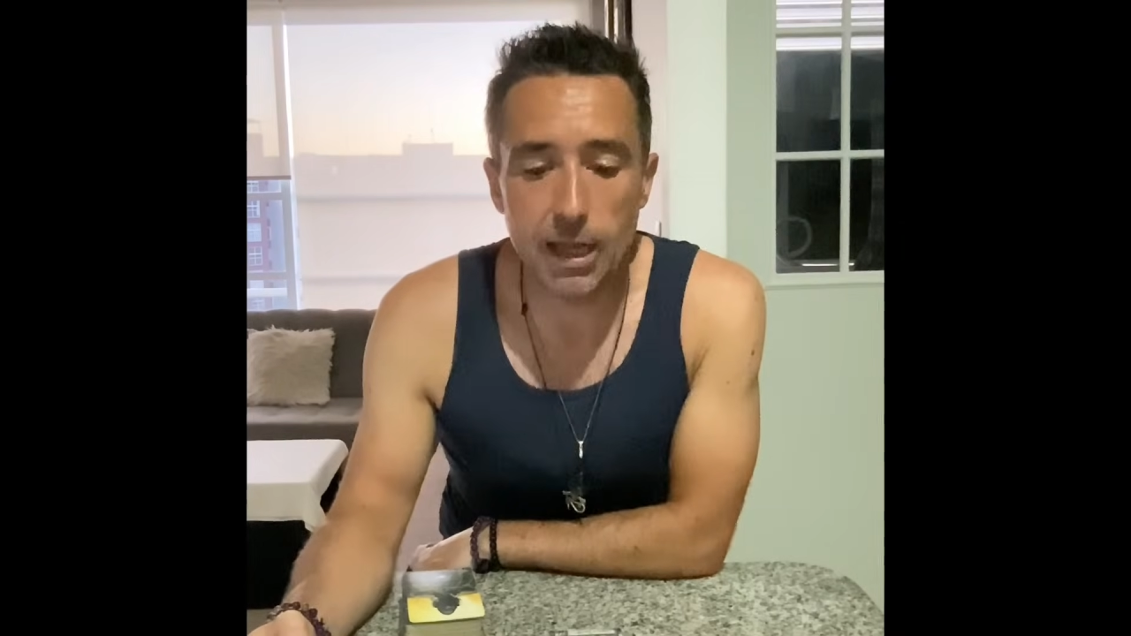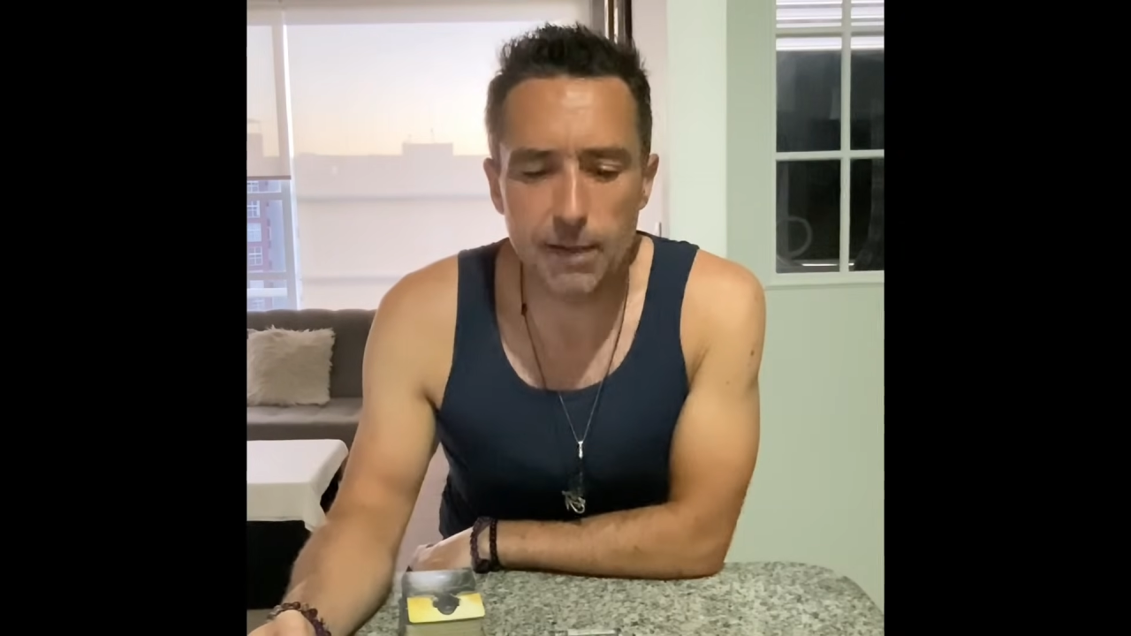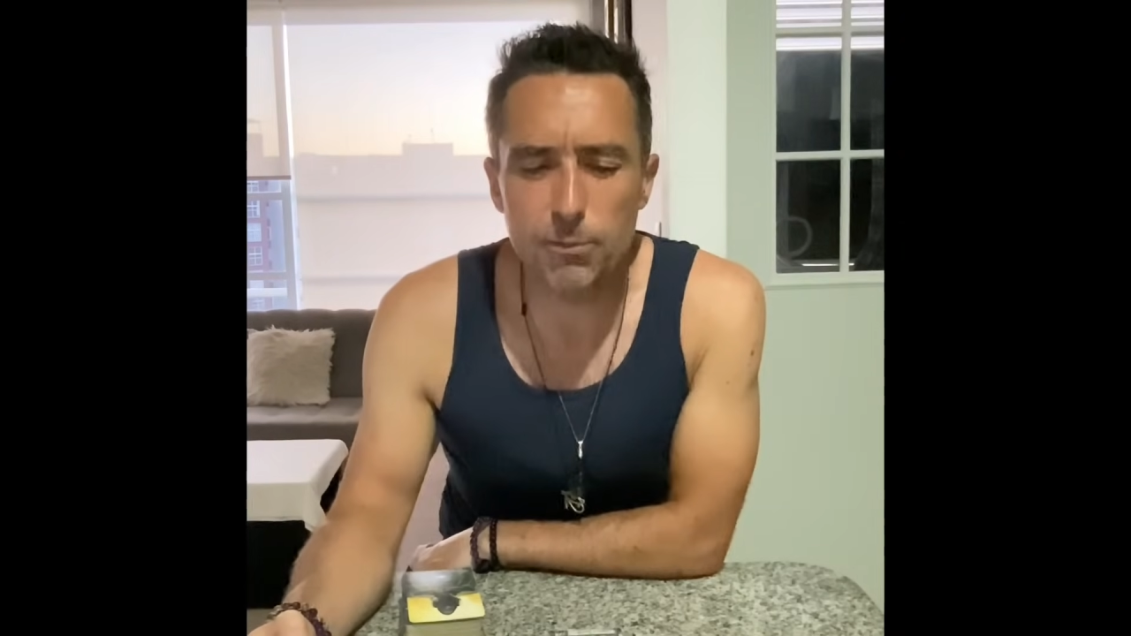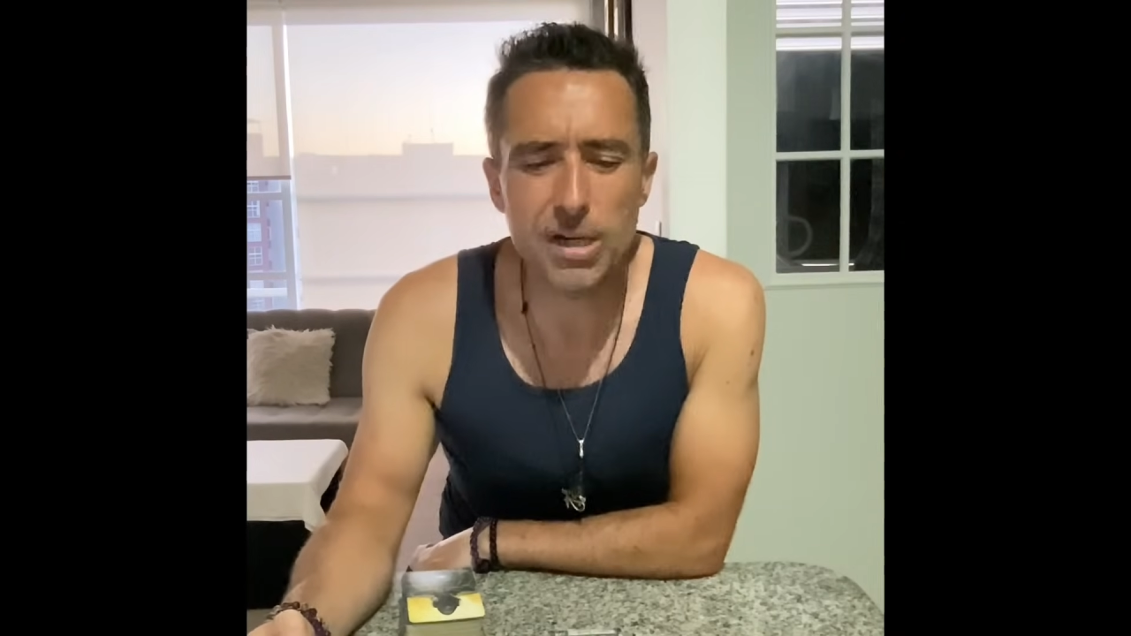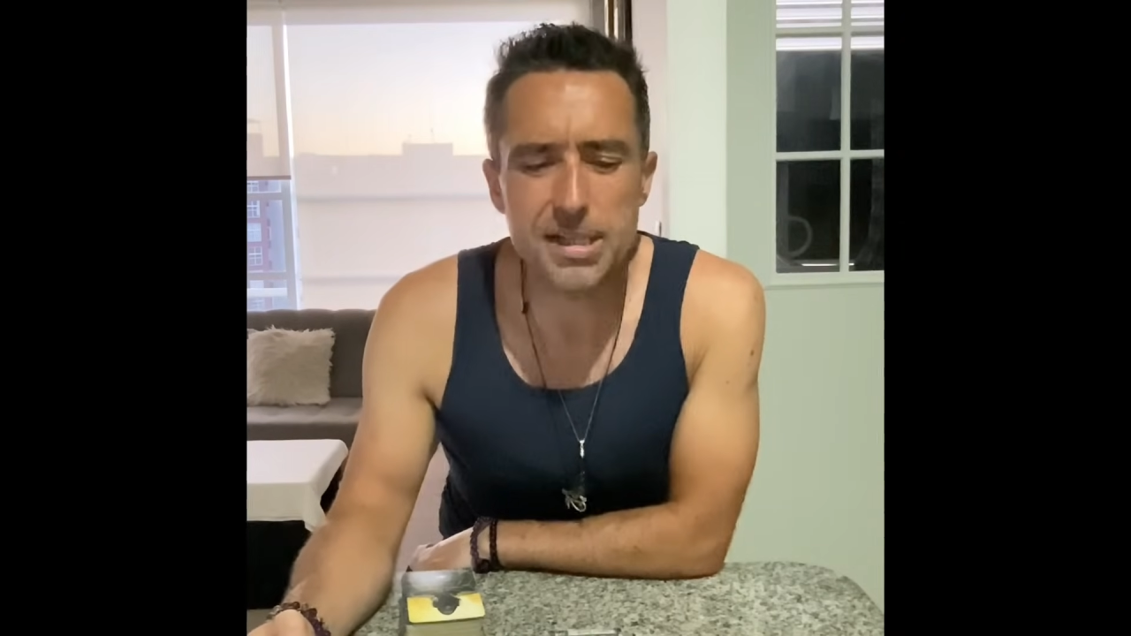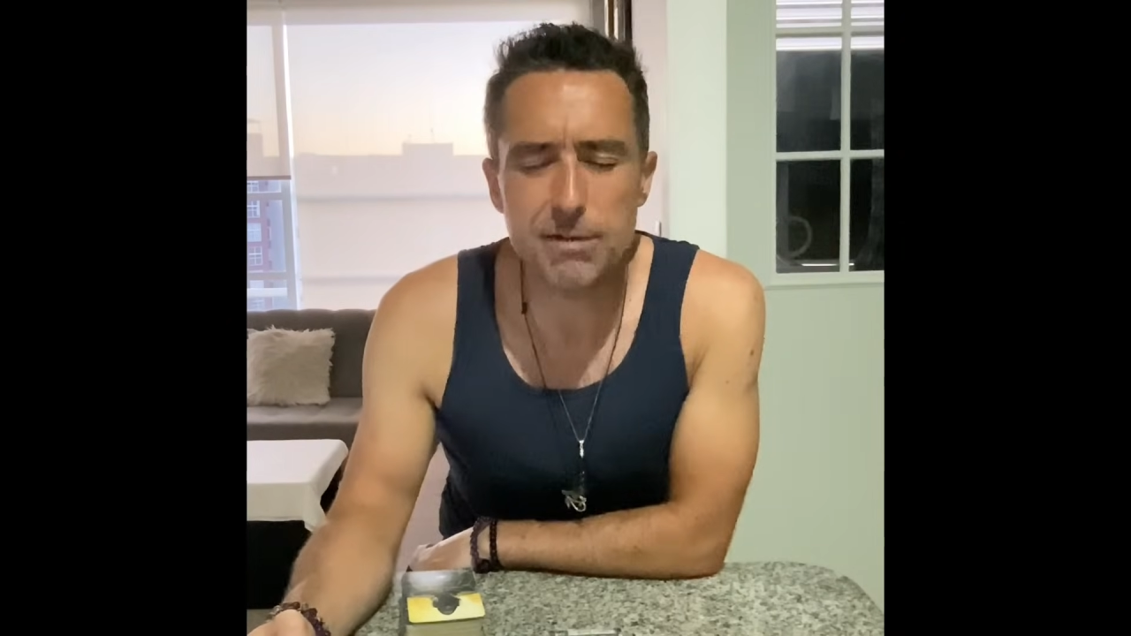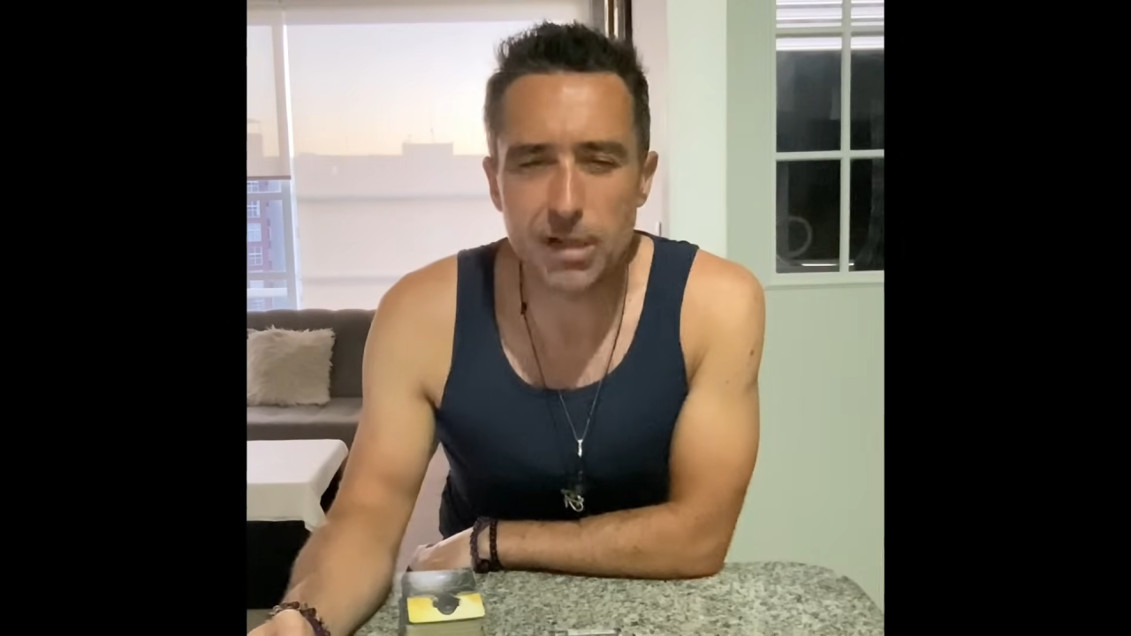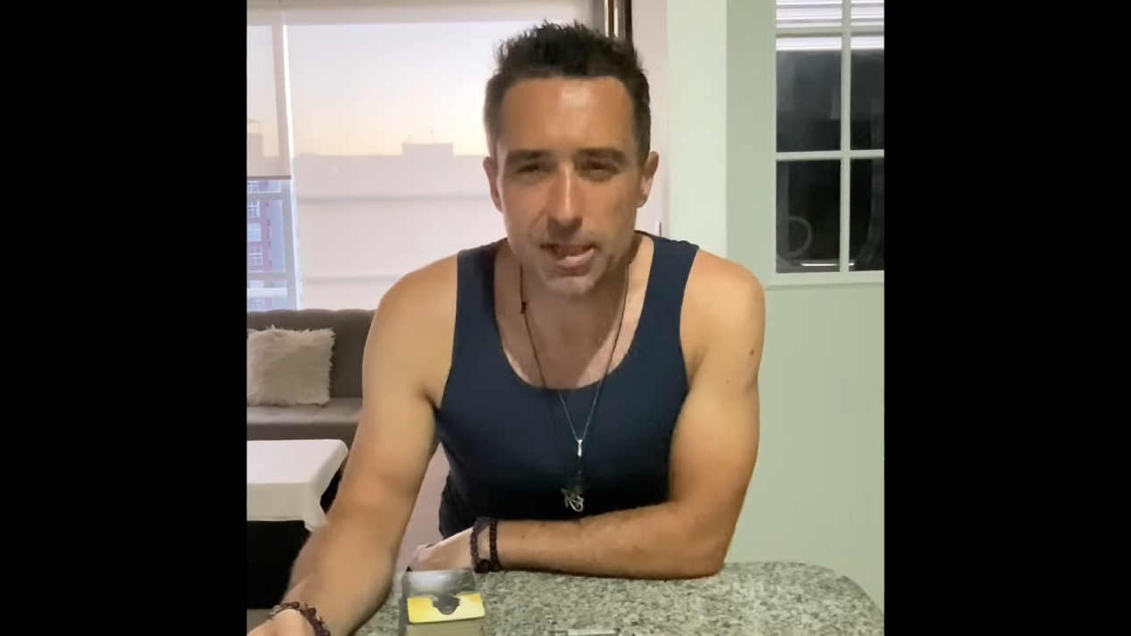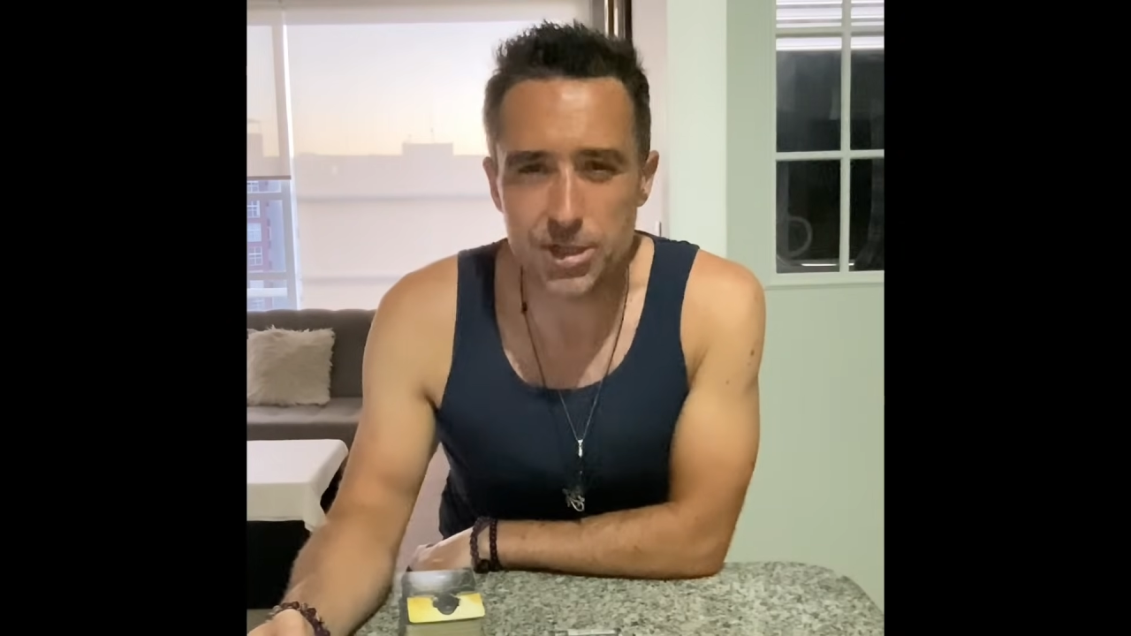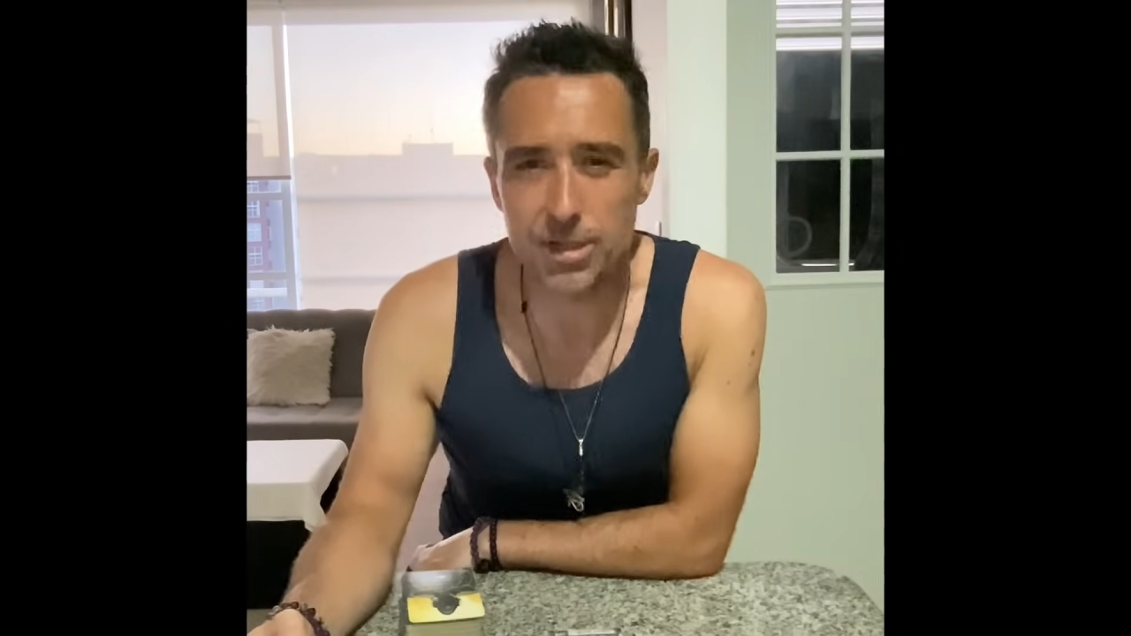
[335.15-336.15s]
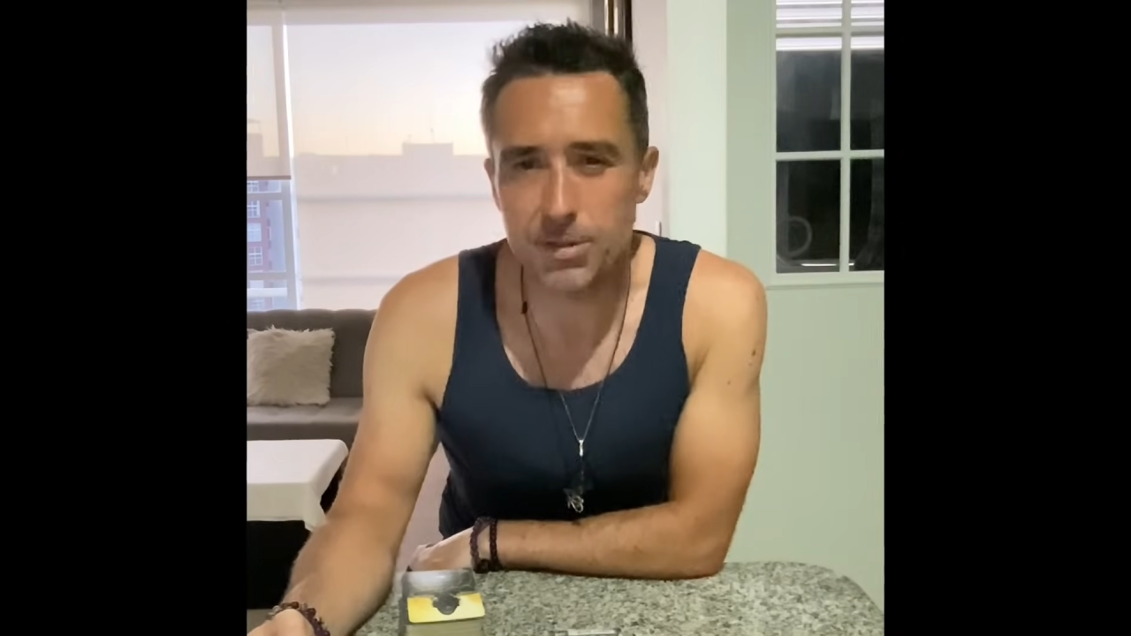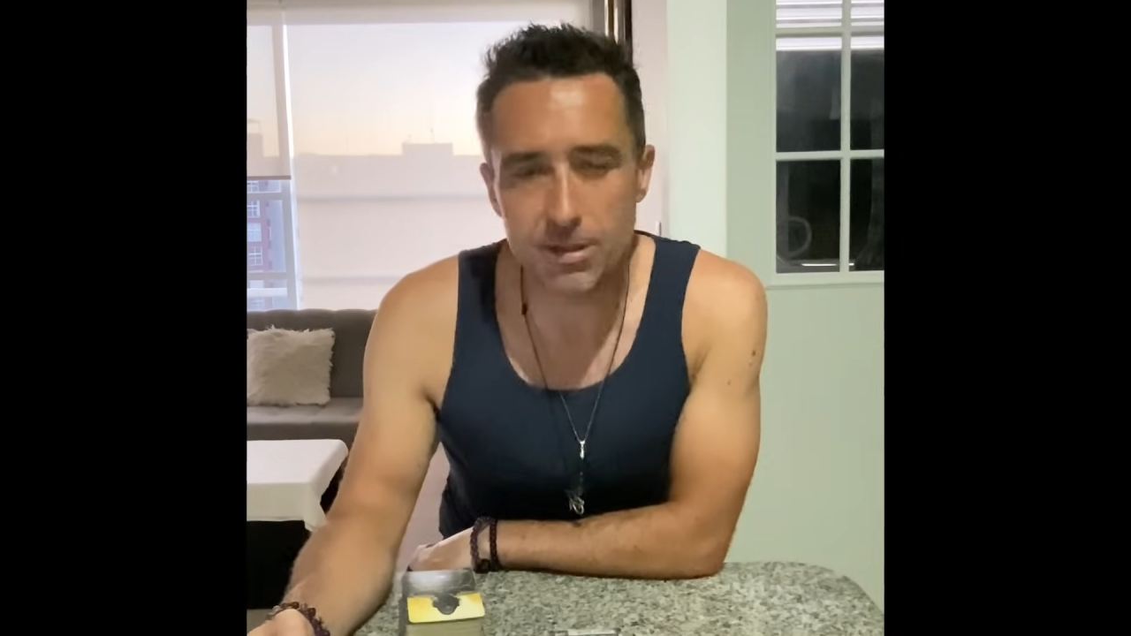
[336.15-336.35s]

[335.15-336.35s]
when I say relationships,